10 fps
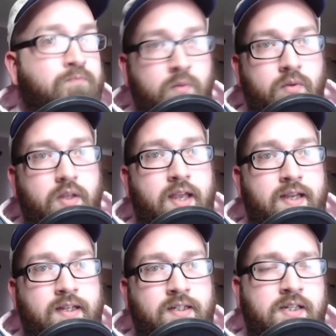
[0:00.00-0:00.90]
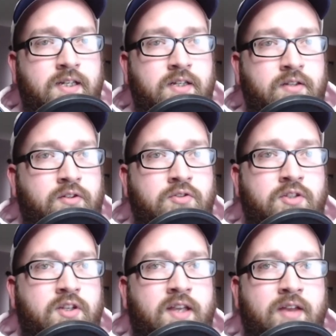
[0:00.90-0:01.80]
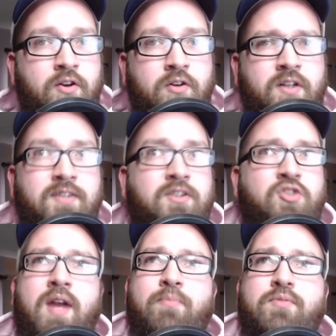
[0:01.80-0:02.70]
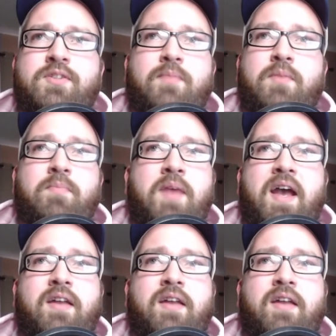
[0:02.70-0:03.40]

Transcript: And he used the negate early, and the trap was something bad.